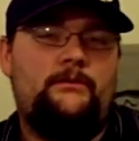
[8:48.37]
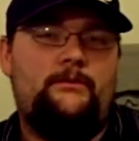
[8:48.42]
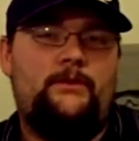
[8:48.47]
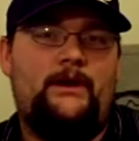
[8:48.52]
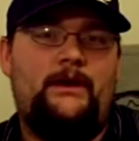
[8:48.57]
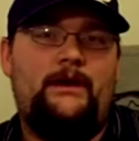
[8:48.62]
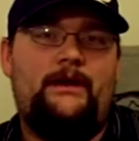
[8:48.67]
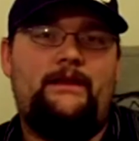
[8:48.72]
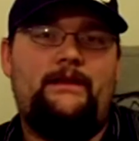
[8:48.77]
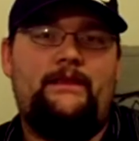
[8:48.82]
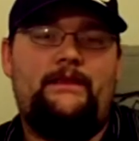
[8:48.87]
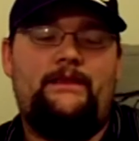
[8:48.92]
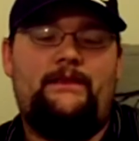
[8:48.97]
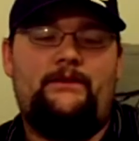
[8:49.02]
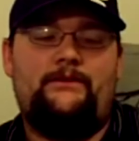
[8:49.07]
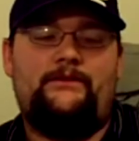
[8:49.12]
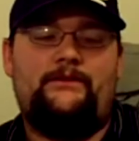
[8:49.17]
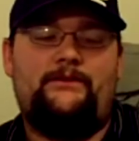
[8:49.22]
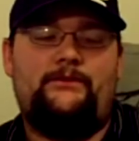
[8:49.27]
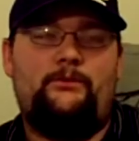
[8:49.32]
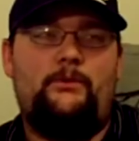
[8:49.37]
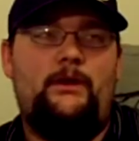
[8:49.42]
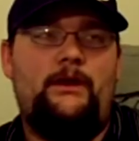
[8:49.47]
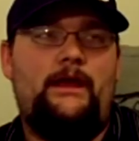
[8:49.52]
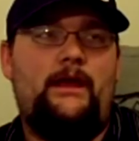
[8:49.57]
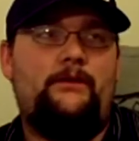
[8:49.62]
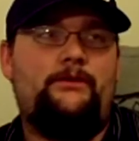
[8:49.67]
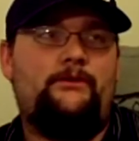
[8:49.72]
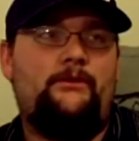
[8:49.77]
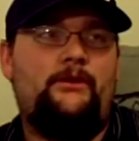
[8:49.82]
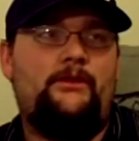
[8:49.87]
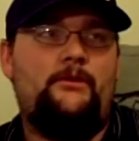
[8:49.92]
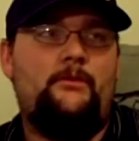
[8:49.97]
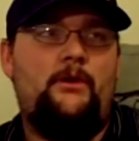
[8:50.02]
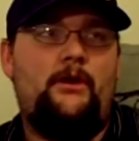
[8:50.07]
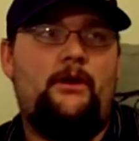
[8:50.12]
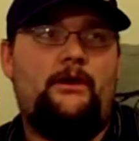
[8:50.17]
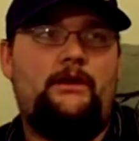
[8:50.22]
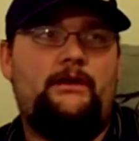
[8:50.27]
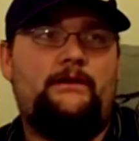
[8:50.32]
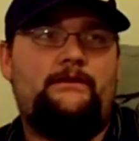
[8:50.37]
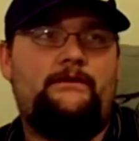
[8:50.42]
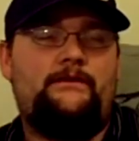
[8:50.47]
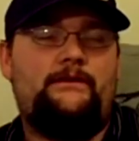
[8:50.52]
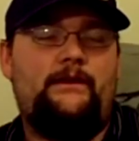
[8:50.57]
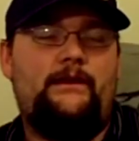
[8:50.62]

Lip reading: but there's this one out there on the market.